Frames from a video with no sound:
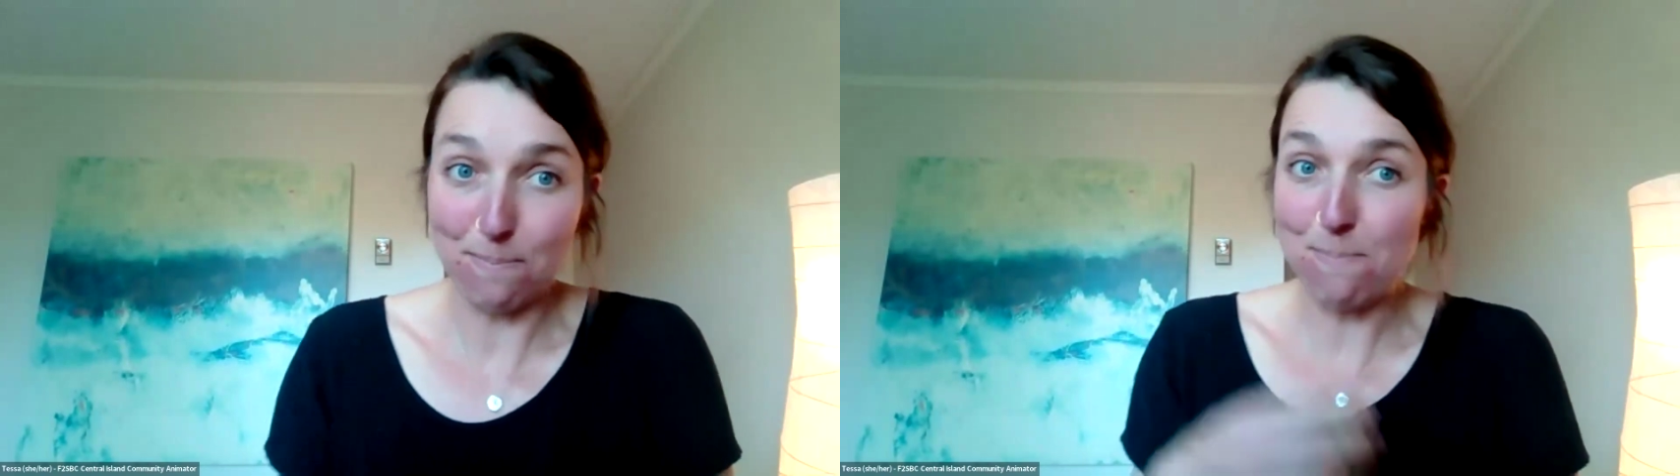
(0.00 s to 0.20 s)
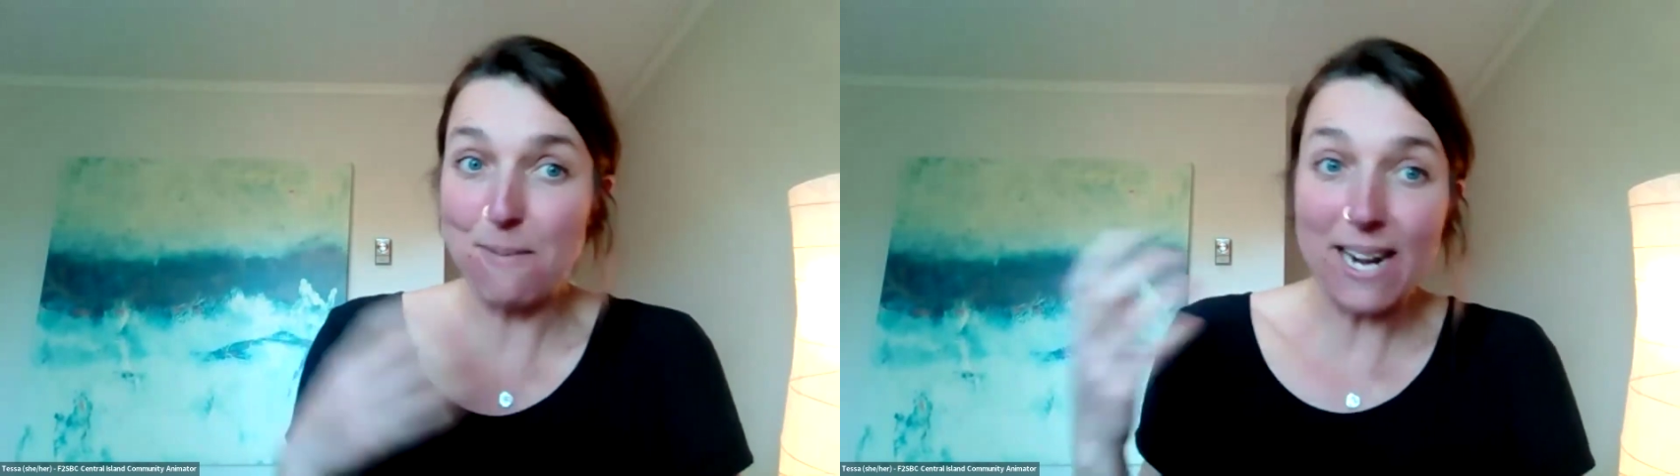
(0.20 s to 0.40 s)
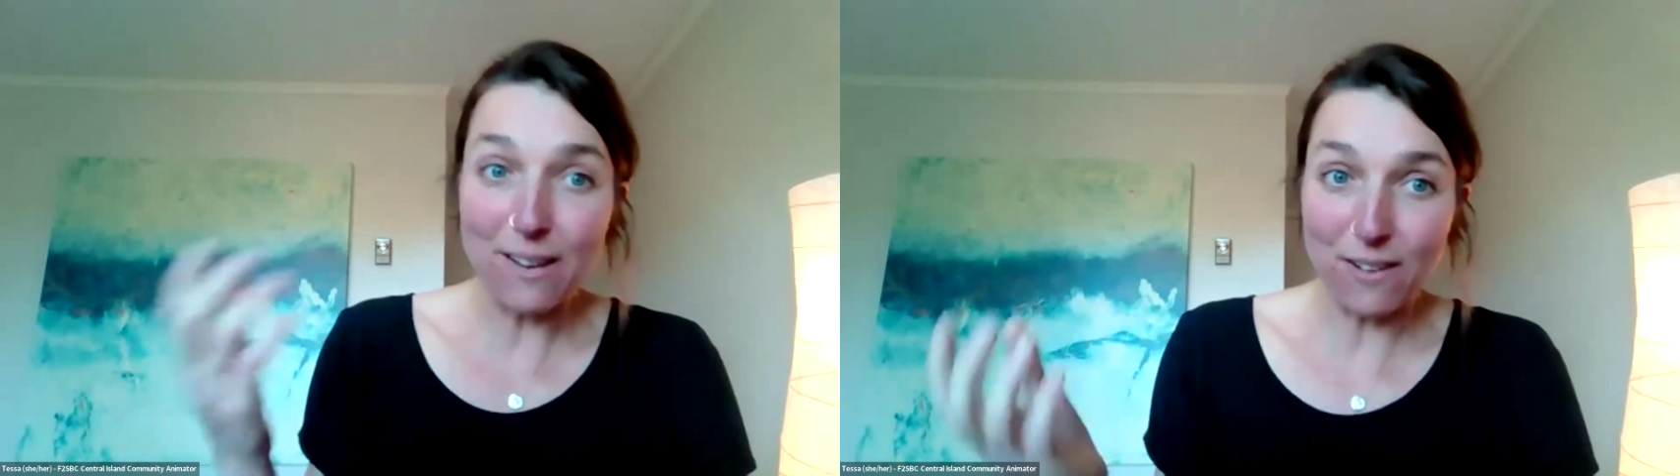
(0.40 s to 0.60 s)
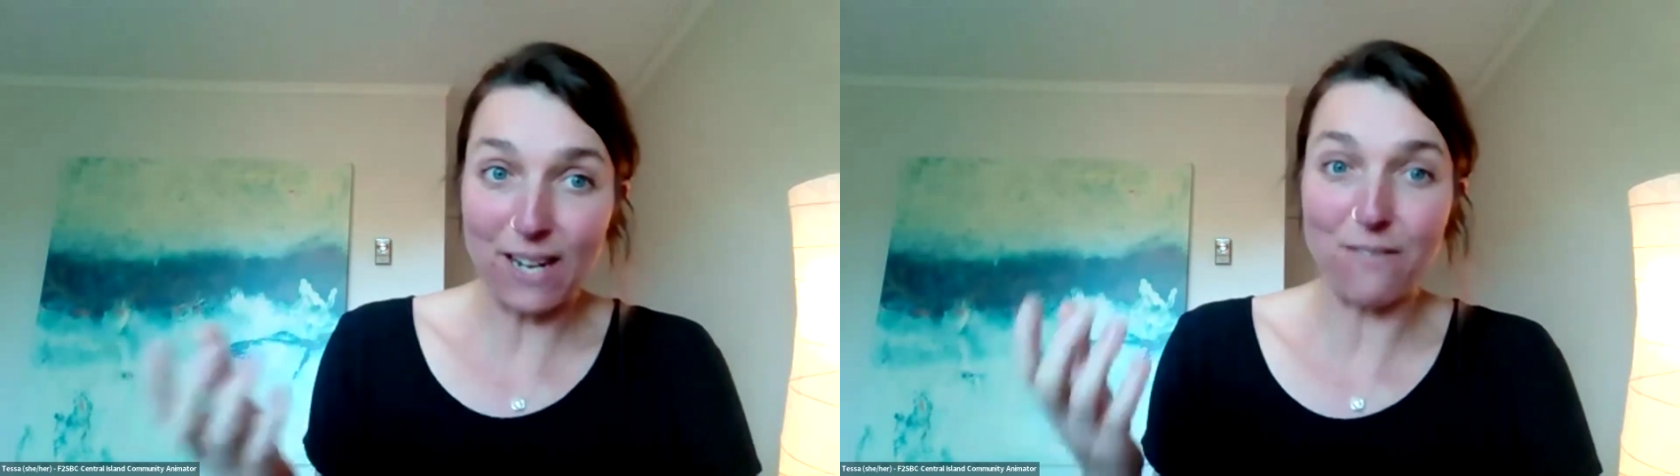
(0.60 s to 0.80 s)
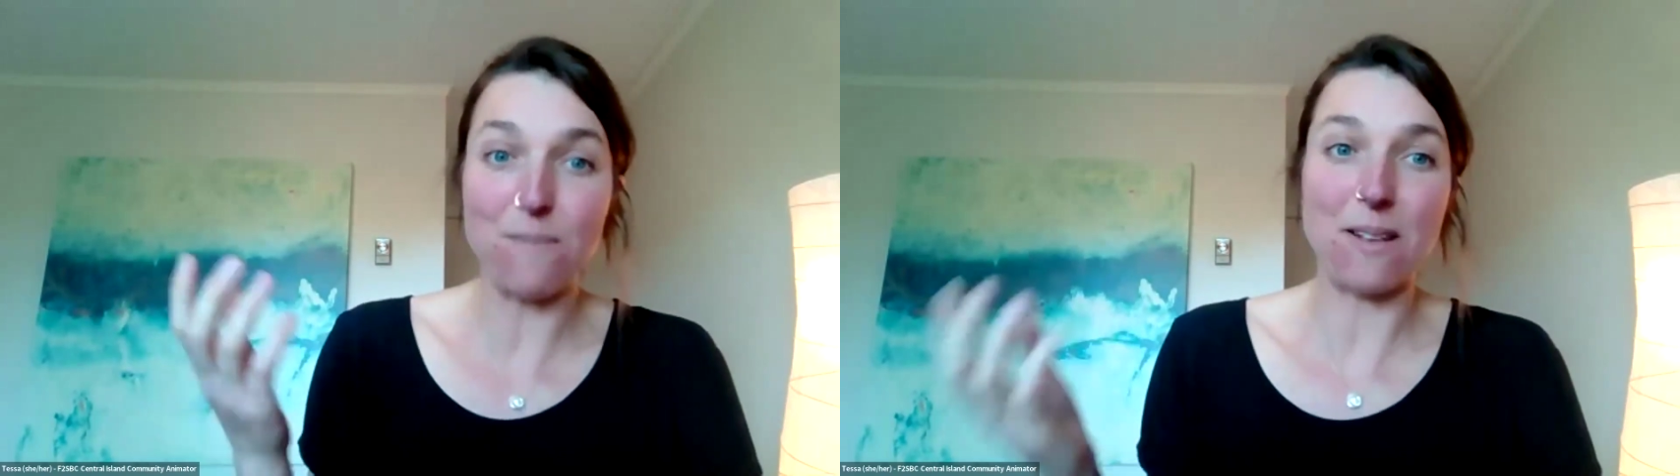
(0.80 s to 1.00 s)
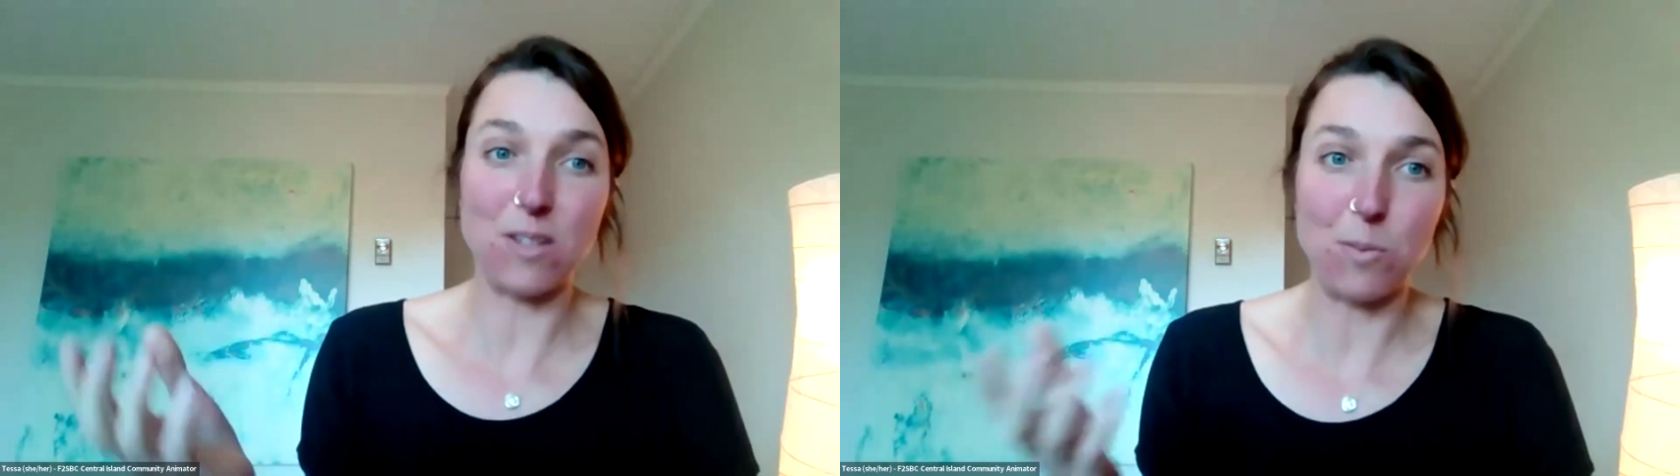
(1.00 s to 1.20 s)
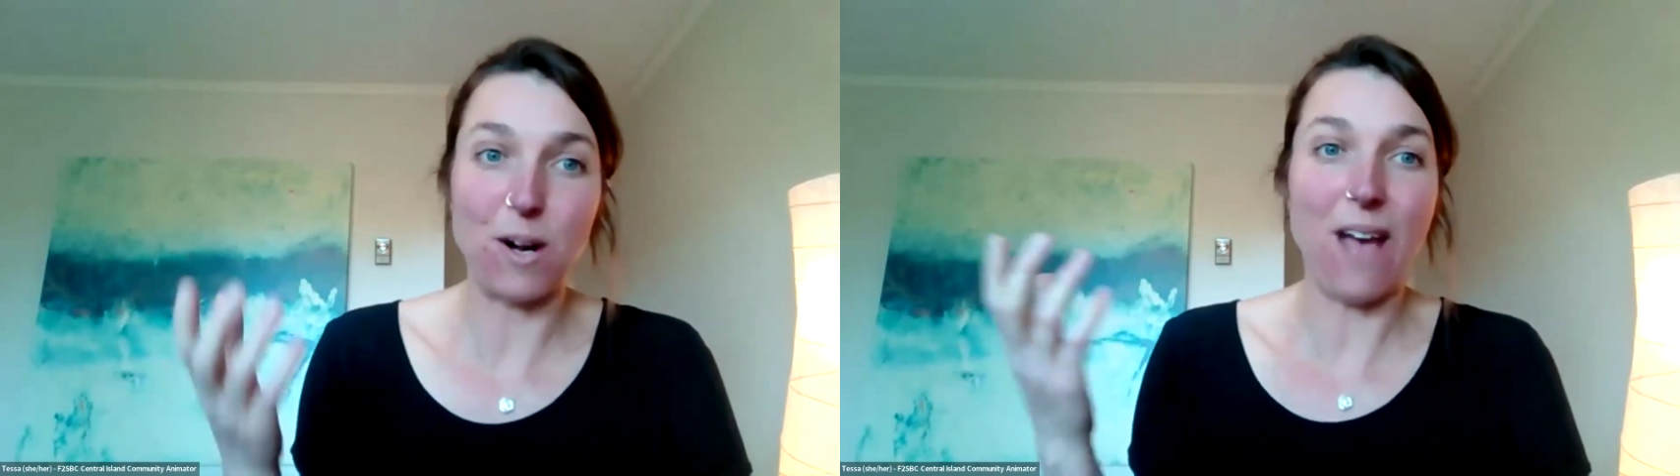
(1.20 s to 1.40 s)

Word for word: benefiting from that support of